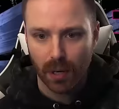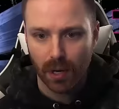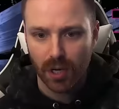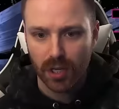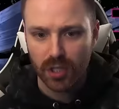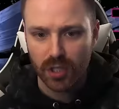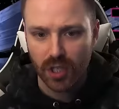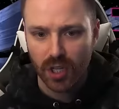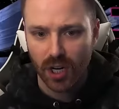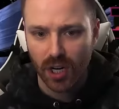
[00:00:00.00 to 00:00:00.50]

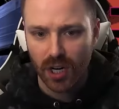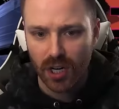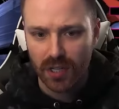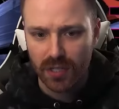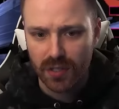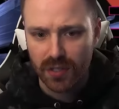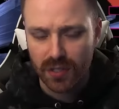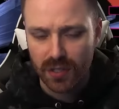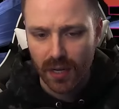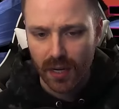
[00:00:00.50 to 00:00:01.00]
Purge
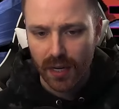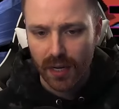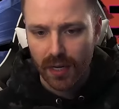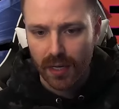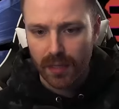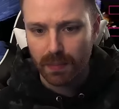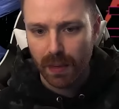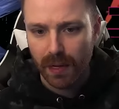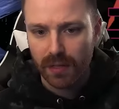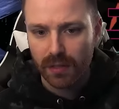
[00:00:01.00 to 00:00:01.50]
Curse.
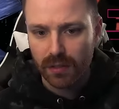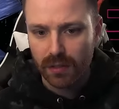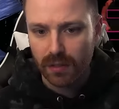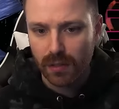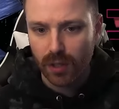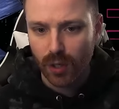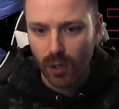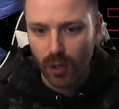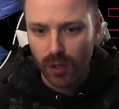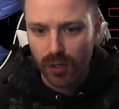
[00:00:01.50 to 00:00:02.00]

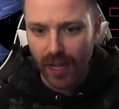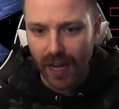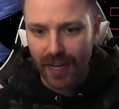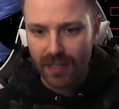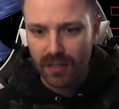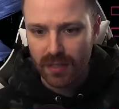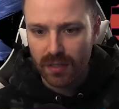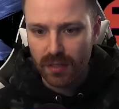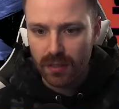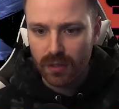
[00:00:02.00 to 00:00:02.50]
Spend gold
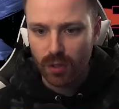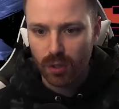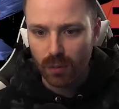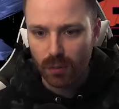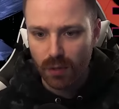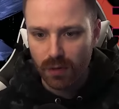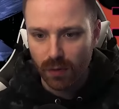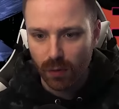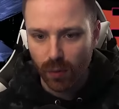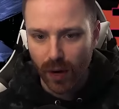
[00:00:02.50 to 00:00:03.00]
essence to
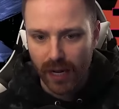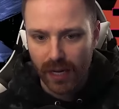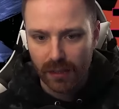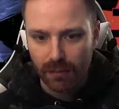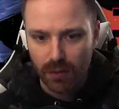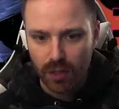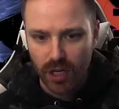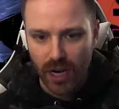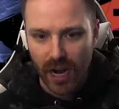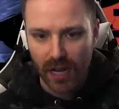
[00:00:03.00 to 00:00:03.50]
remove a
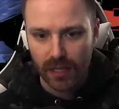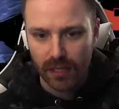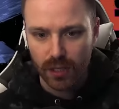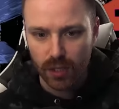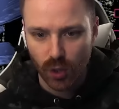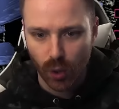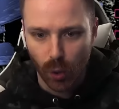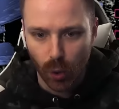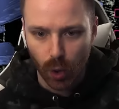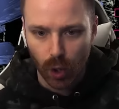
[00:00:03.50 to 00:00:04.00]
random
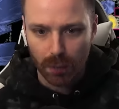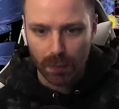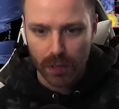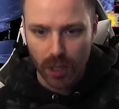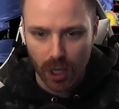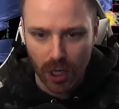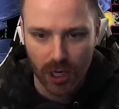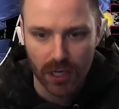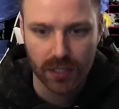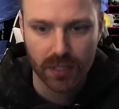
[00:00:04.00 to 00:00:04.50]
challenge
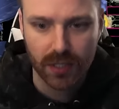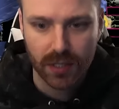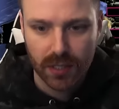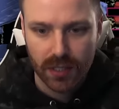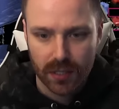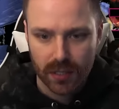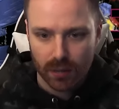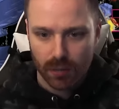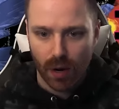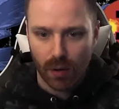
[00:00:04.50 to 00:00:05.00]
orb
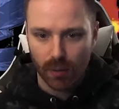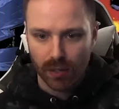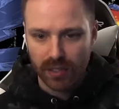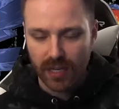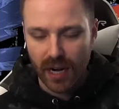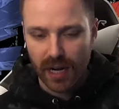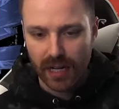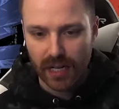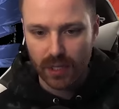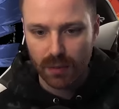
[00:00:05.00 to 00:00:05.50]
curse while
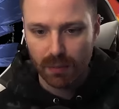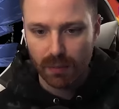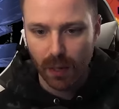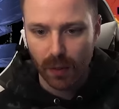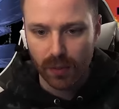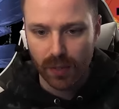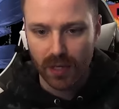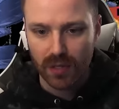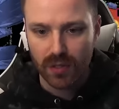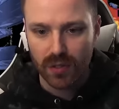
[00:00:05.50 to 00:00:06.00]
retaining its
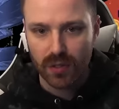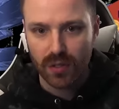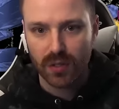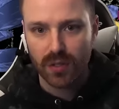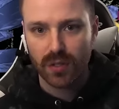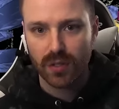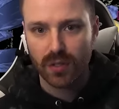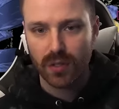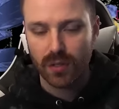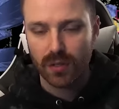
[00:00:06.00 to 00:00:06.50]

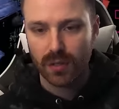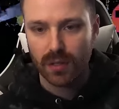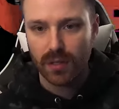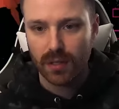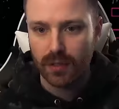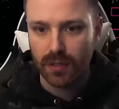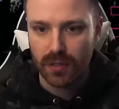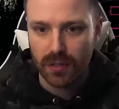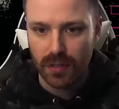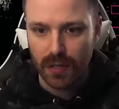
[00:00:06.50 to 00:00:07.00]
bonus.
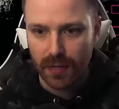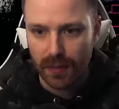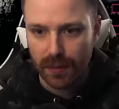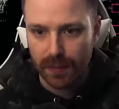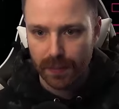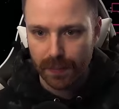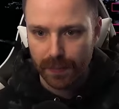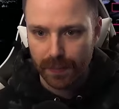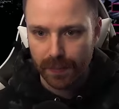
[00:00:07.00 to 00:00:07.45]
Interesting.